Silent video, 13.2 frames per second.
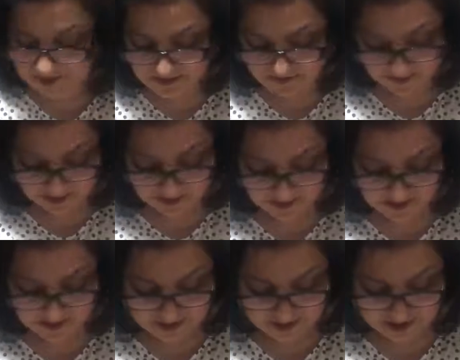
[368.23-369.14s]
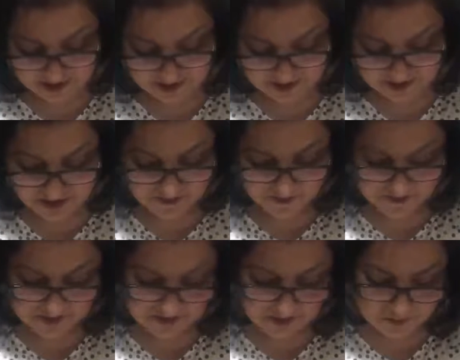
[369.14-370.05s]
It smelled delicious.
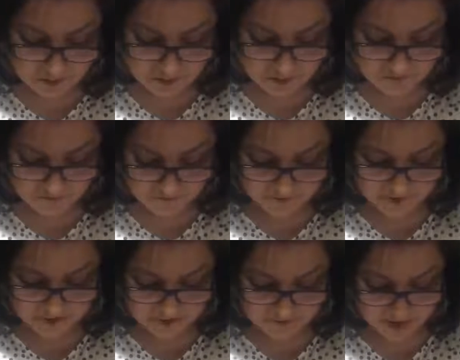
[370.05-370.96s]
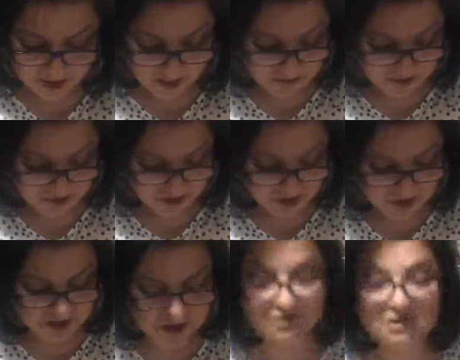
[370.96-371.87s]
Mr. Wolfe and Mouse
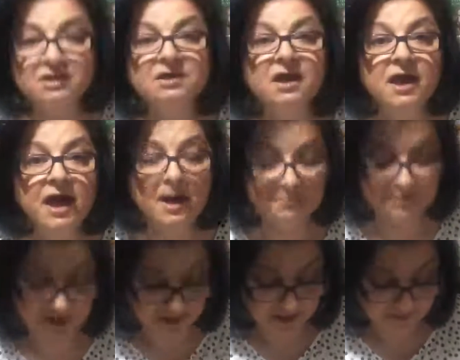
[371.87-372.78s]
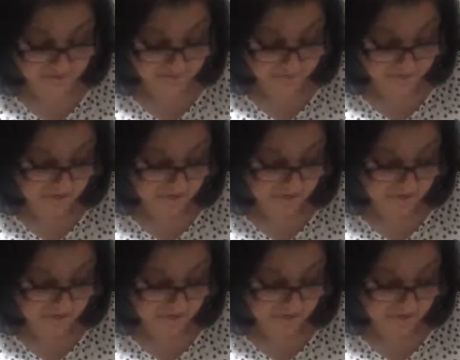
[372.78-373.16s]
shared it happily.